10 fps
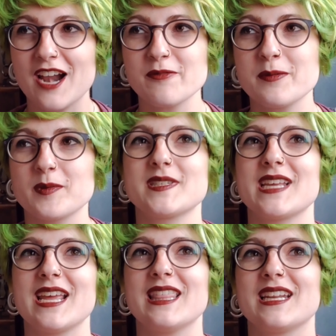of people
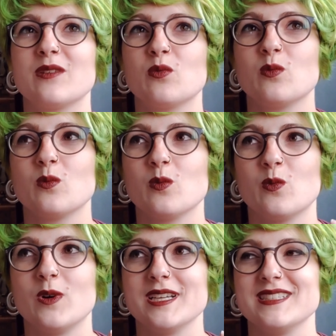say that it
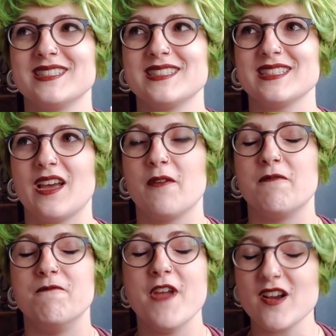was a
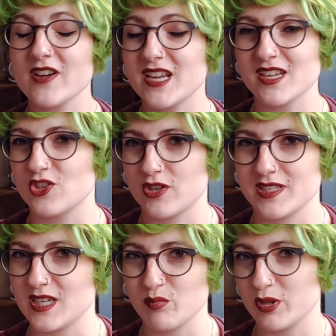very
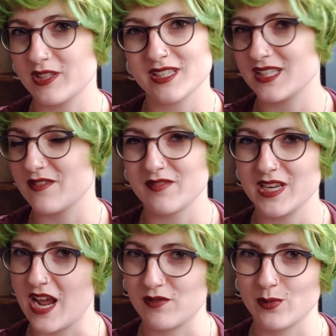interesting book, that they've
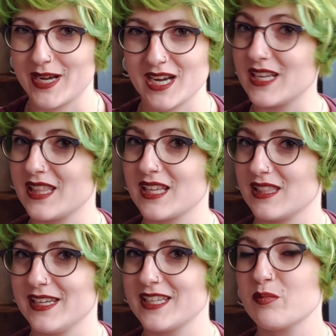never read anything
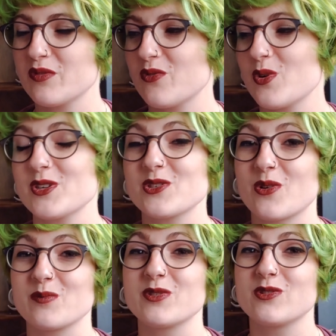like it before, so
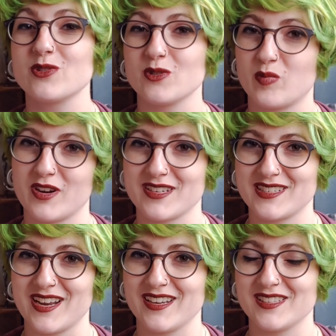I'm super
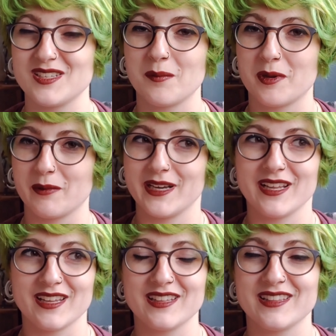excited to be
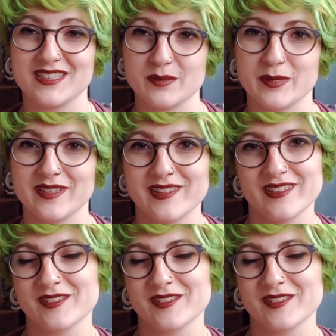reading it this month.